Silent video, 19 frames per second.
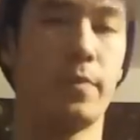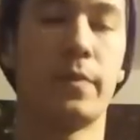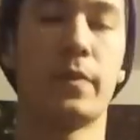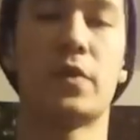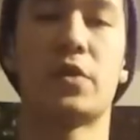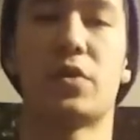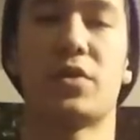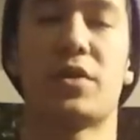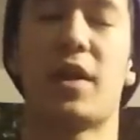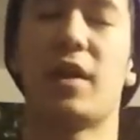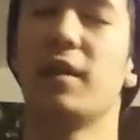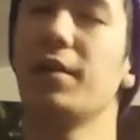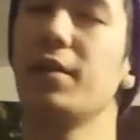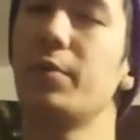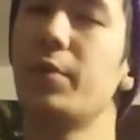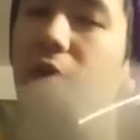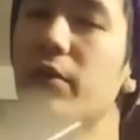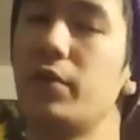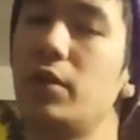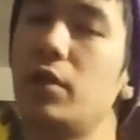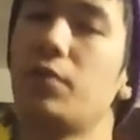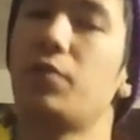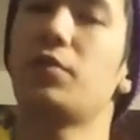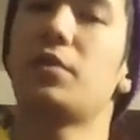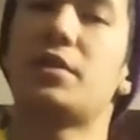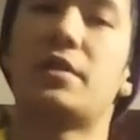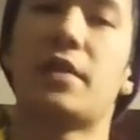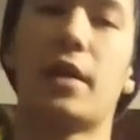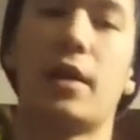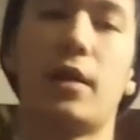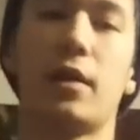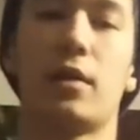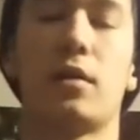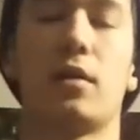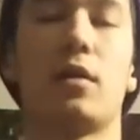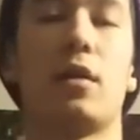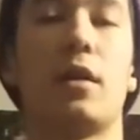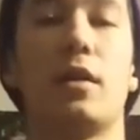So it's got a little bit of a different
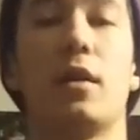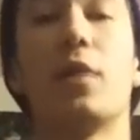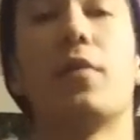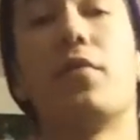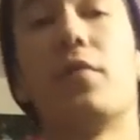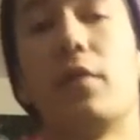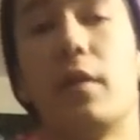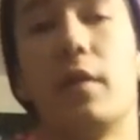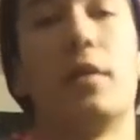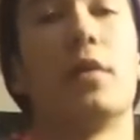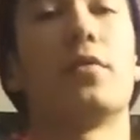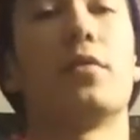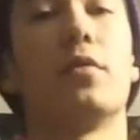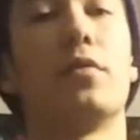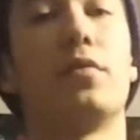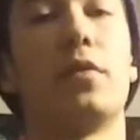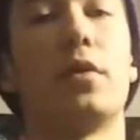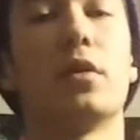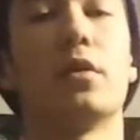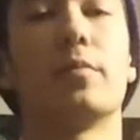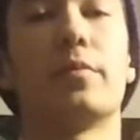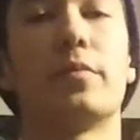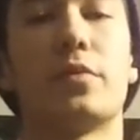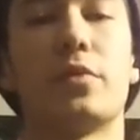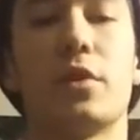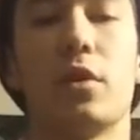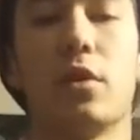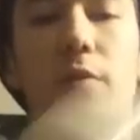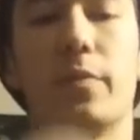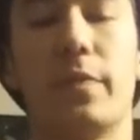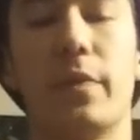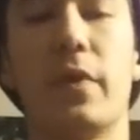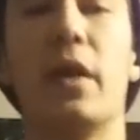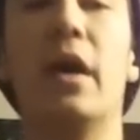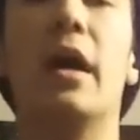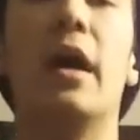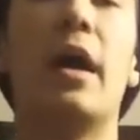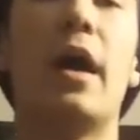aesthetic, and definitely a different feel. So
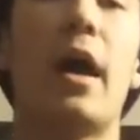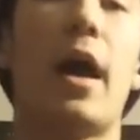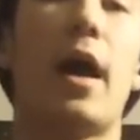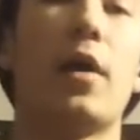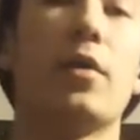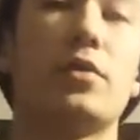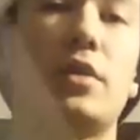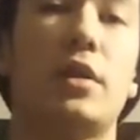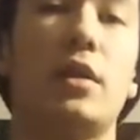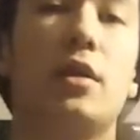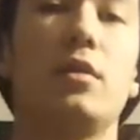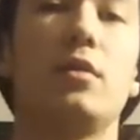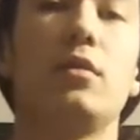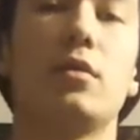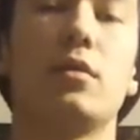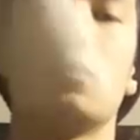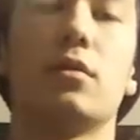out to in